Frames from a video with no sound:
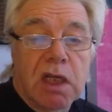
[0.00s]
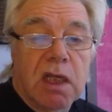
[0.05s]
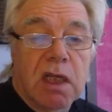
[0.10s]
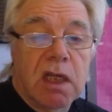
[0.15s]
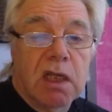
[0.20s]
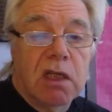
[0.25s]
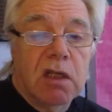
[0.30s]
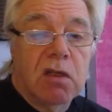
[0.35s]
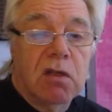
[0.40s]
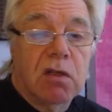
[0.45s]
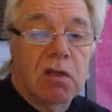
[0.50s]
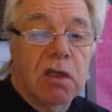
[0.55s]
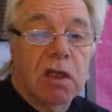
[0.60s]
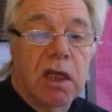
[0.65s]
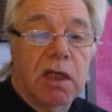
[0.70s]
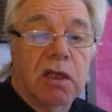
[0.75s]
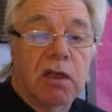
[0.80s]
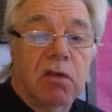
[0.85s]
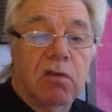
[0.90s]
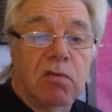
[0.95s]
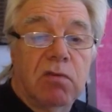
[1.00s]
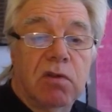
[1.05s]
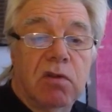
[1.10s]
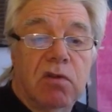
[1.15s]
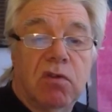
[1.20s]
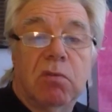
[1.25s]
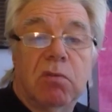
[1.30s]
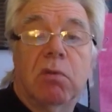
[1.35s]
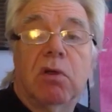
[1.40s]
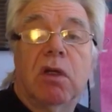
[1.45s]
then you can head over
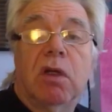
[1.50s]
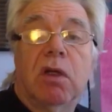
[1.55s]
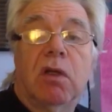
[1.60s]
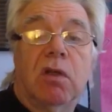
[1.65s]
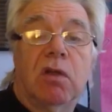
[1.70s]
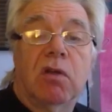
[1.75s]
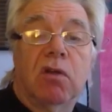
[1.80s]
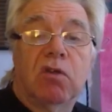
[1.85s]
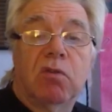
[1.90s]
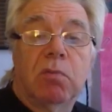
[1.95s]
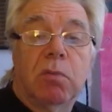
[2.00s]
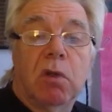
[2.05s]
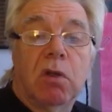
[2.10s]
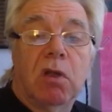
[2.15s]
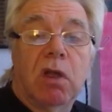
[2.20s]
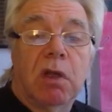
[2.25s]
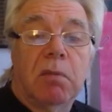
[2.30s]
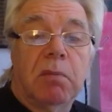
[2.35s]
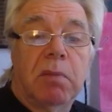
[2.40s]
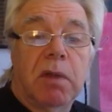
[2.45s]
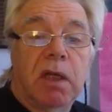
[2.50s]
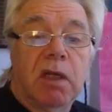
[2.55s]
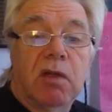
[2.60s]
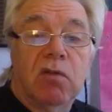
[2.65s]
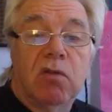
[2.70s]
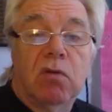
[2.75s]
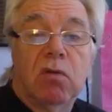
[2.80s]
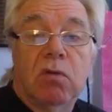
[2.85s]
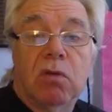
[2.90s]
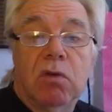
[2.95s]
to my Spotlight
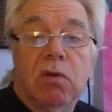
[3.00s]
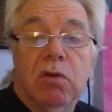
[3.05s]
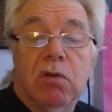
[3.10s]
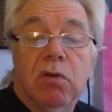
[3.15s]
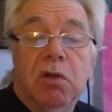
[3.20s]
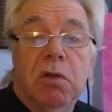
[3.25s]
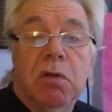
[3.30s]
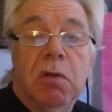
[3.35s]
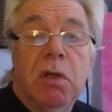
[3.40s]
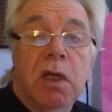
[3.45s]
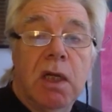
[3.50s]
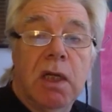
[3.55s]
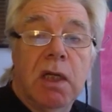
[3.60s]
page on Lulu,